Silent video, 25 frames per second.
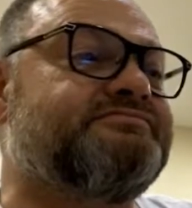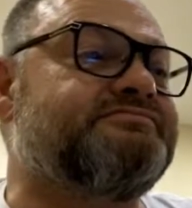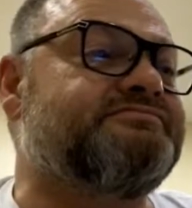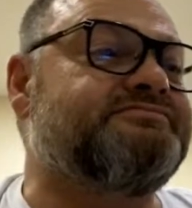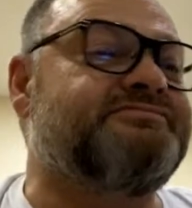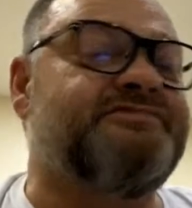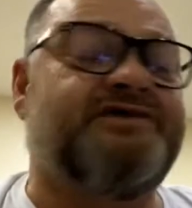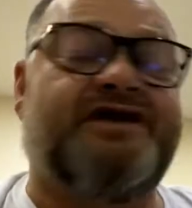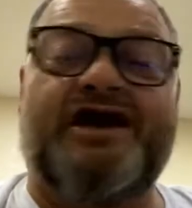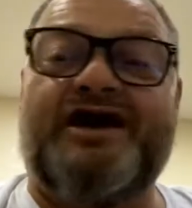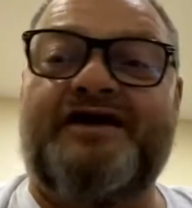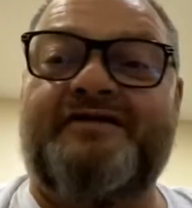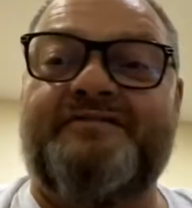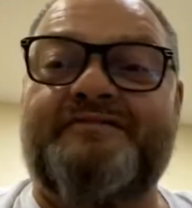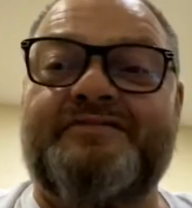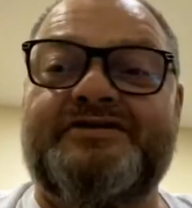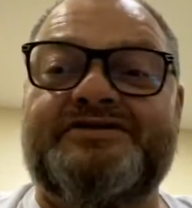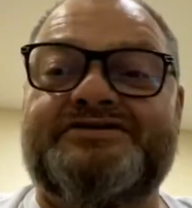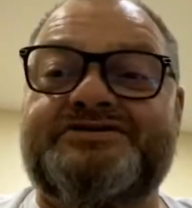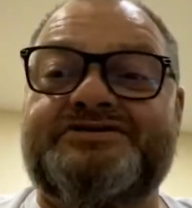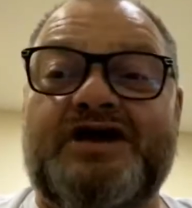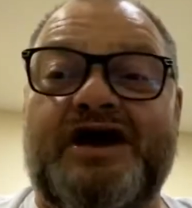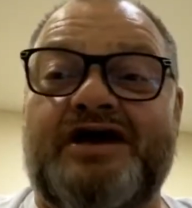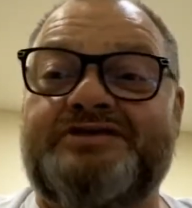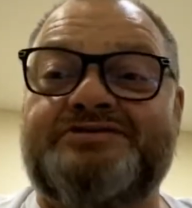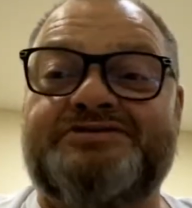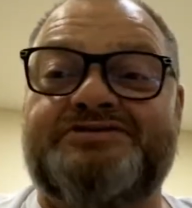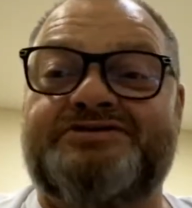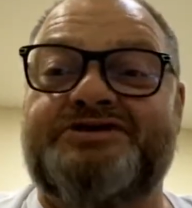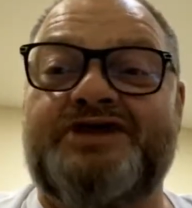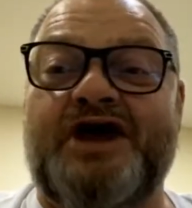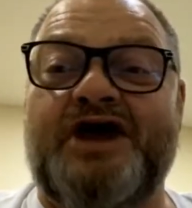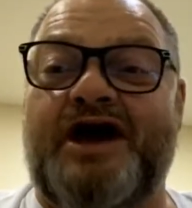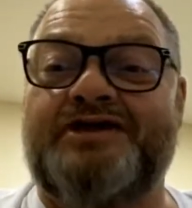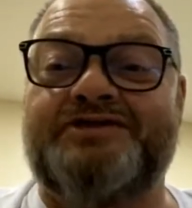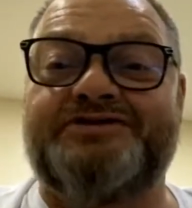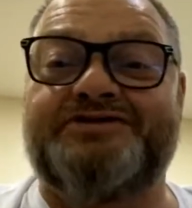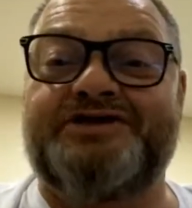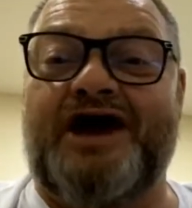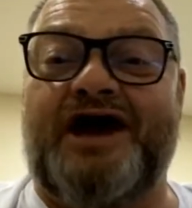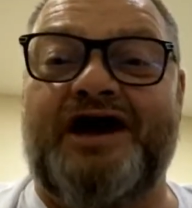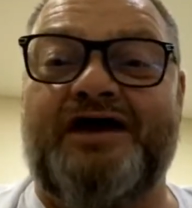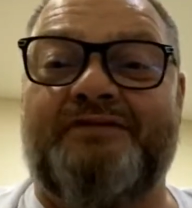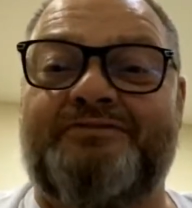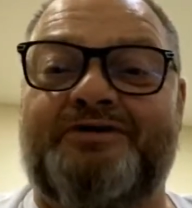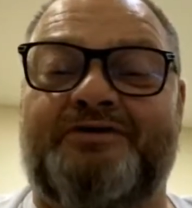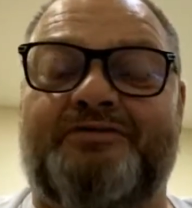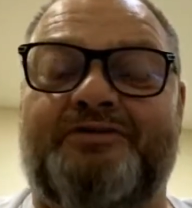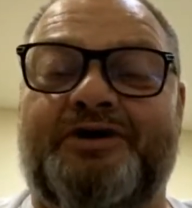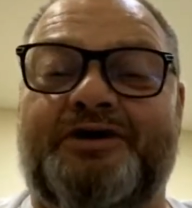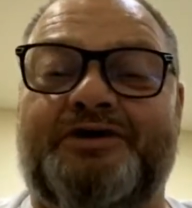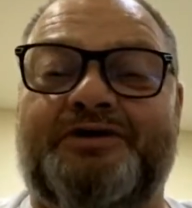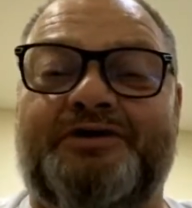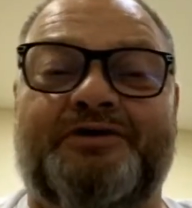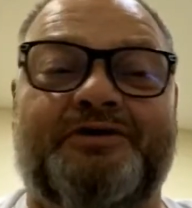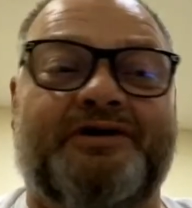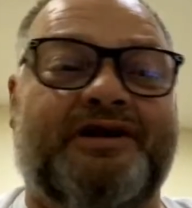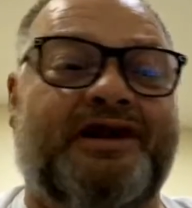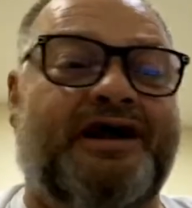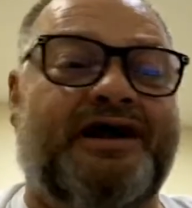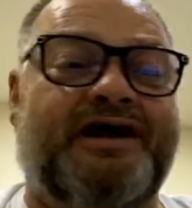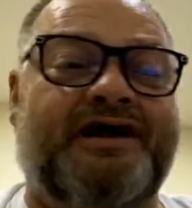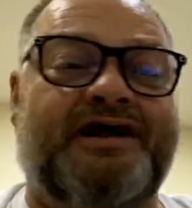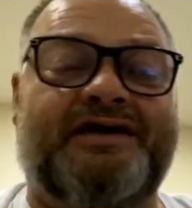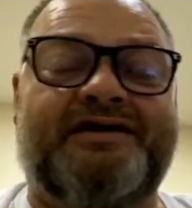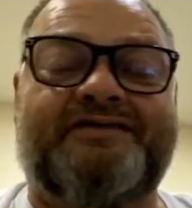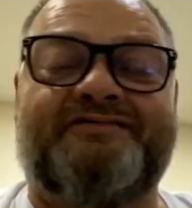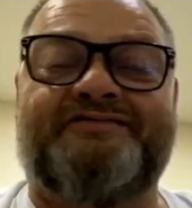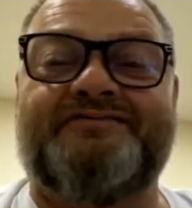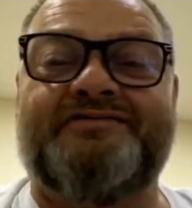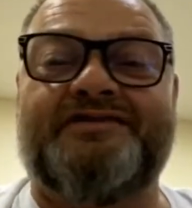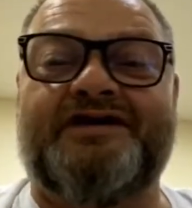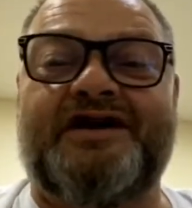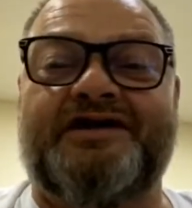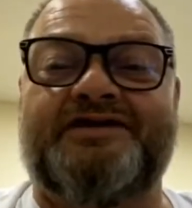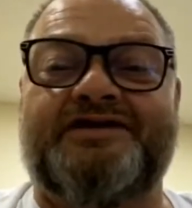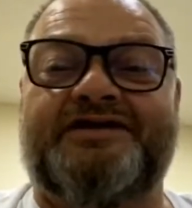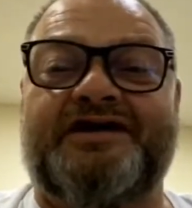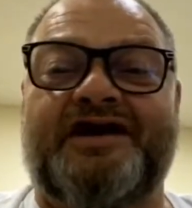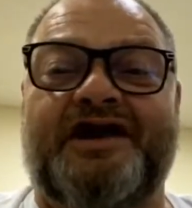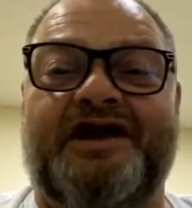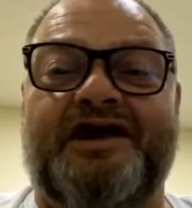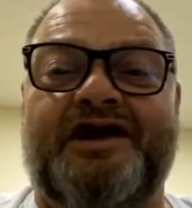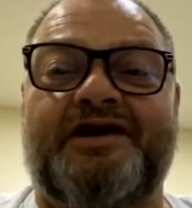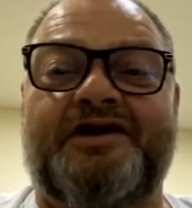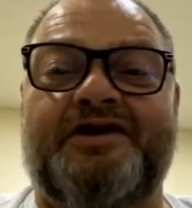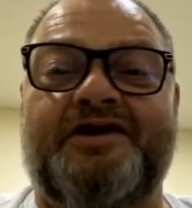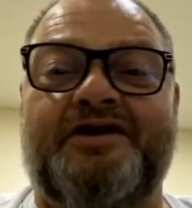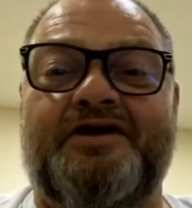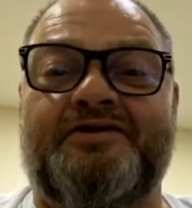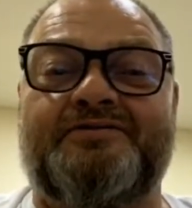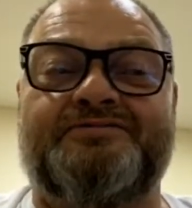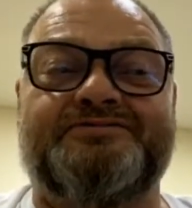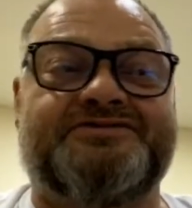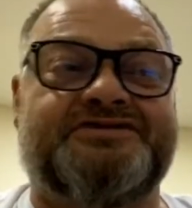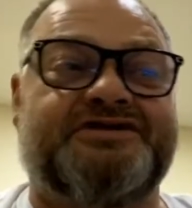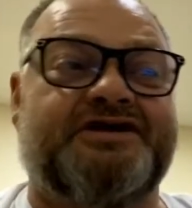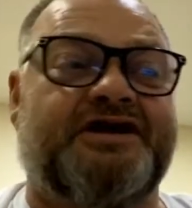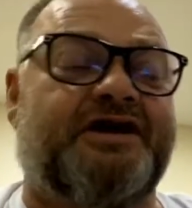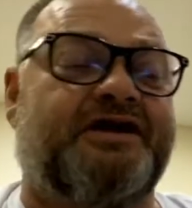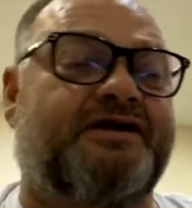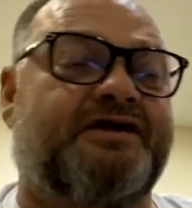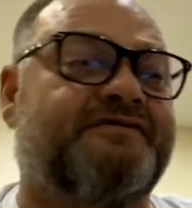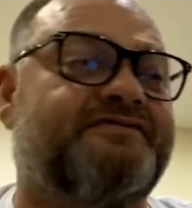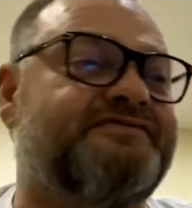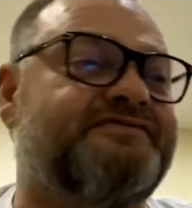The government's not, it's not a job to run your life. You got to take care of your own stuff.